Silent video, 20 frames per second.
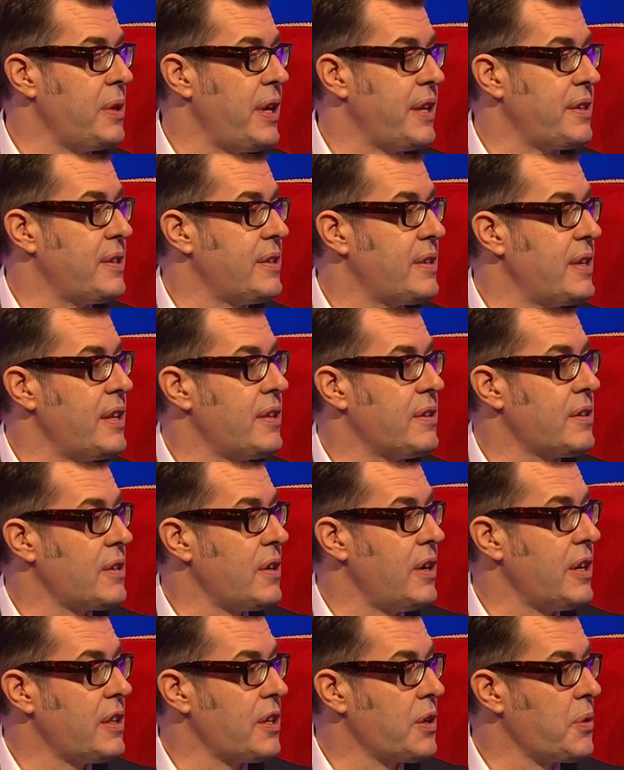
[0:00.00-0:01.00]
letters
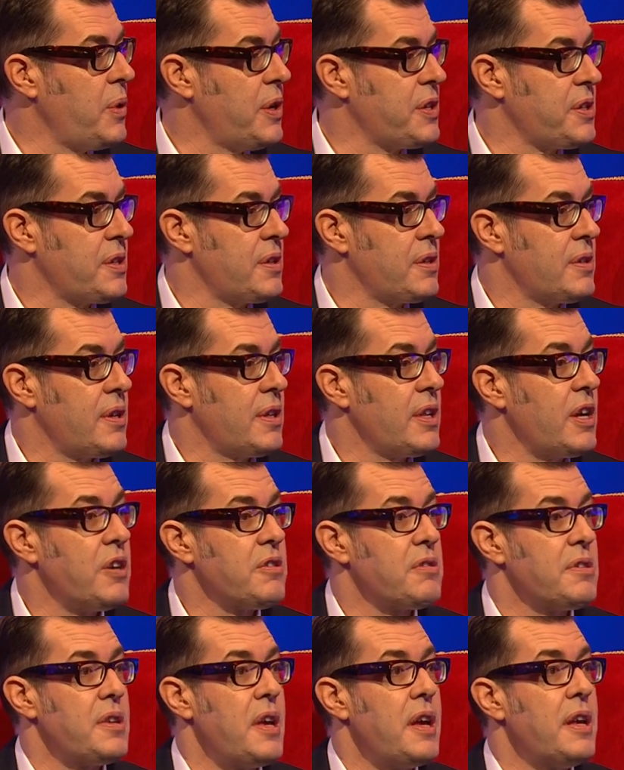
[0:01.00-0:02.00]
inside the question, so the
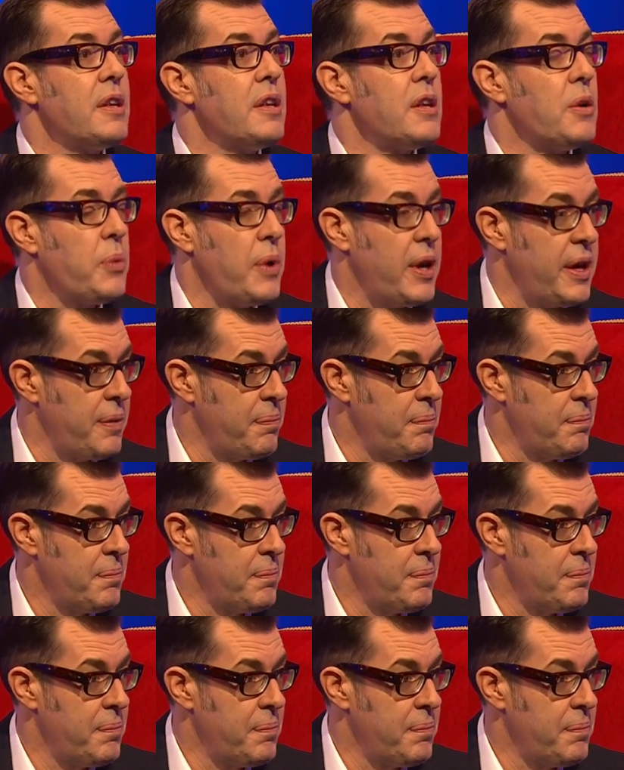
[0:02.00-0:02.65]
answer is hidden away.